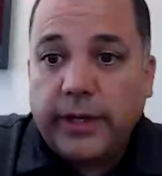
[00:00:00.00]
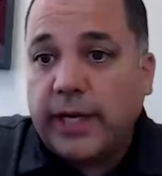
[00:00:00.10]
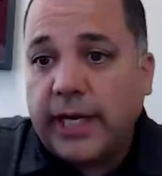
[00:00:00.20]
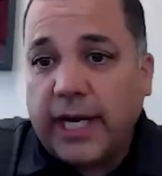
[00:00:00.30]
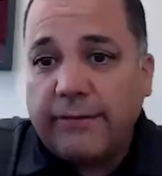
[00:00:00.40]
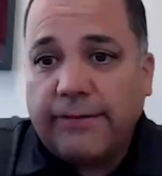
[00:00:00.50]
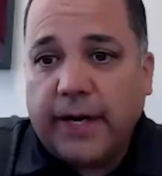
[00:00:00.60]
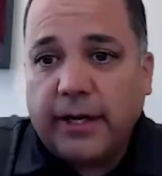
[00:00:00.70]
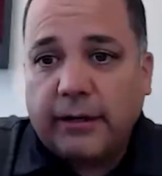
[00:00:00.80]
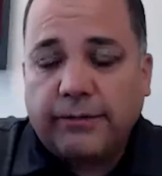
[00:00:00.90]
I got
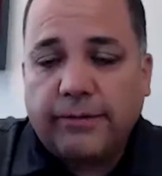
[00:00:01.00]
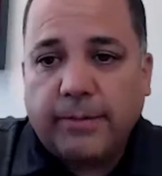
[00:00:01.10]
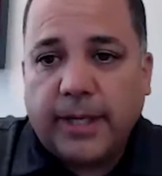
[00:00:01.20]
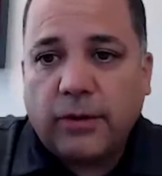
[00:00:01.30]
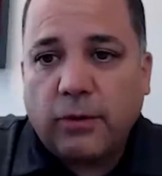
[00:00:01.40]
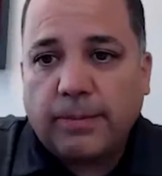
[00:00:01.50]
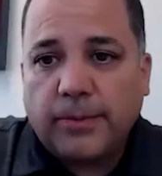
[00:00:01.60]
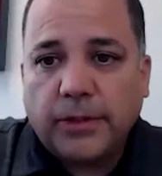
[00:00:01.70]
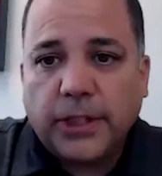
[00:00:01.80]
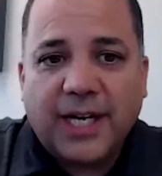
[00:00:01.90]
fired from my
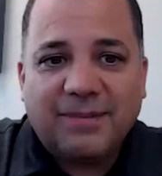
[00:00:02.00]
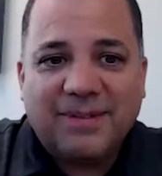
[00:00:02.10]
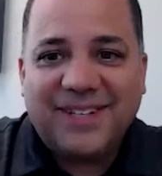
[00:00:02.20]
corporate job.